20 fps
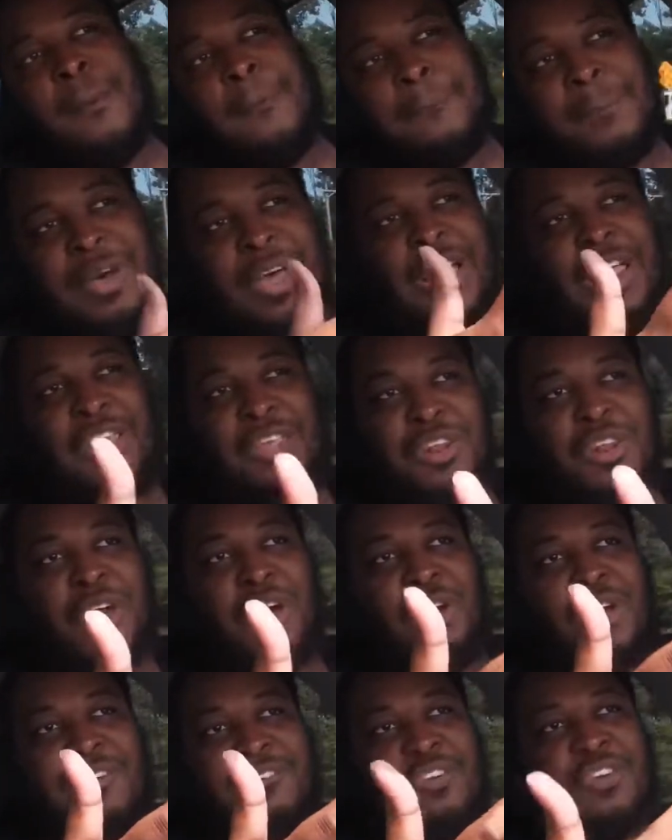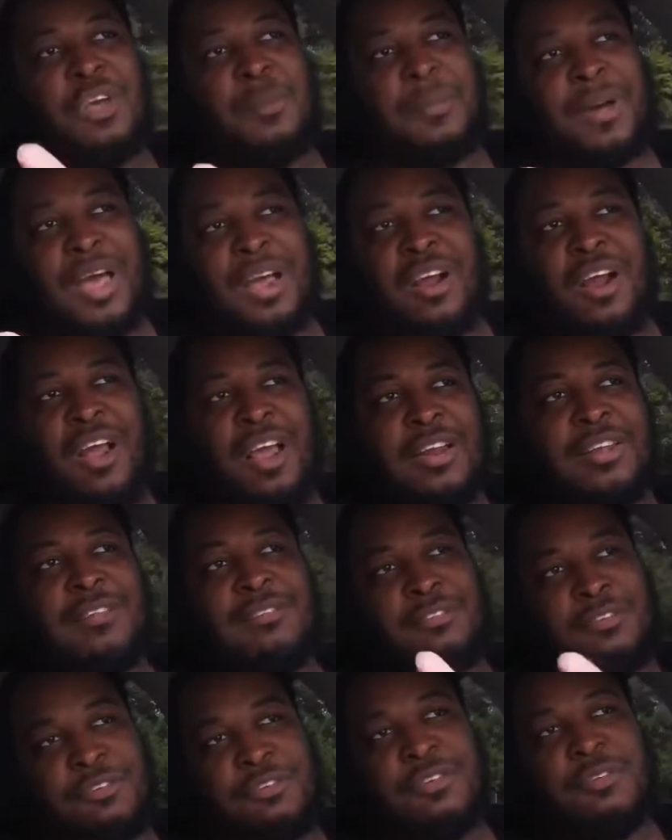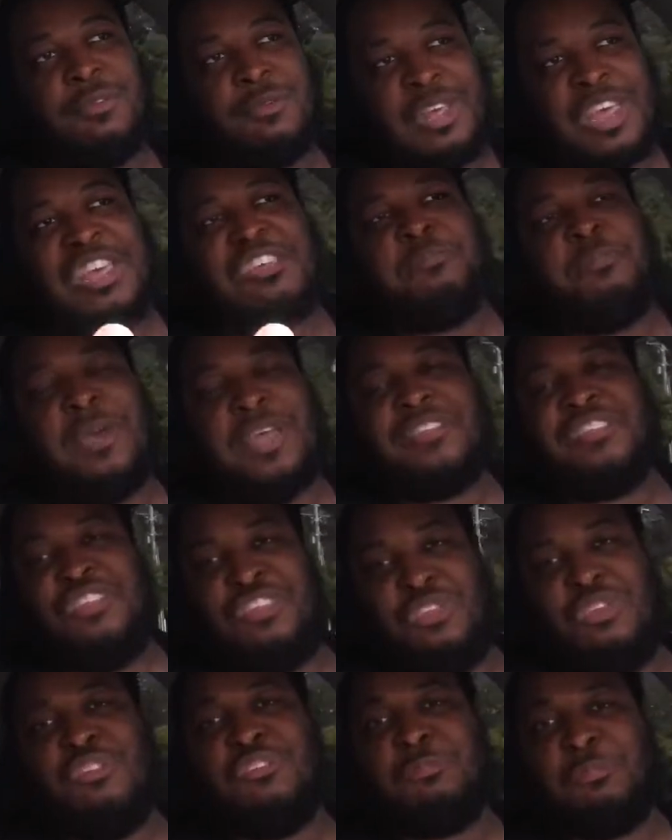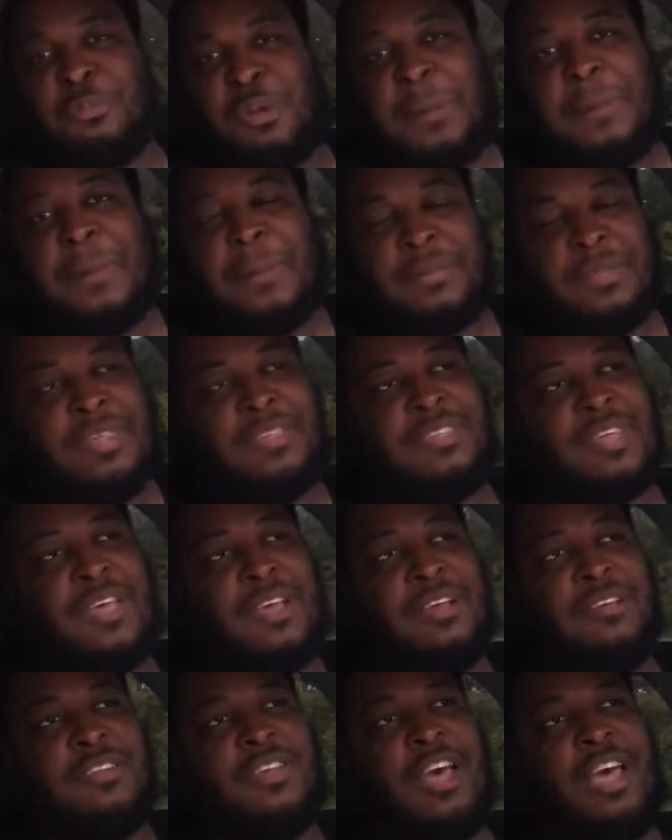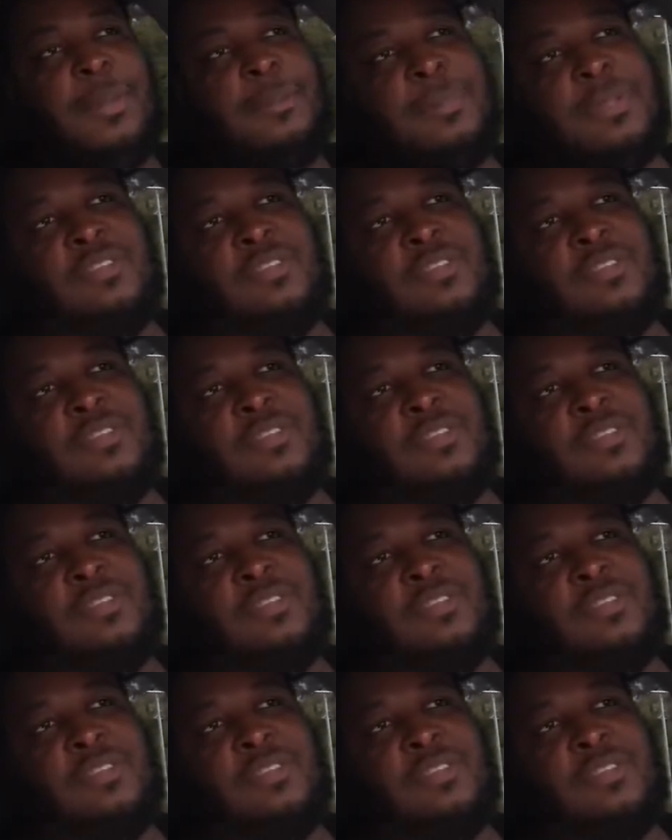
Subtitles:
but you know, if you're gonna buy a car like this, you should expect to use premium the entire time.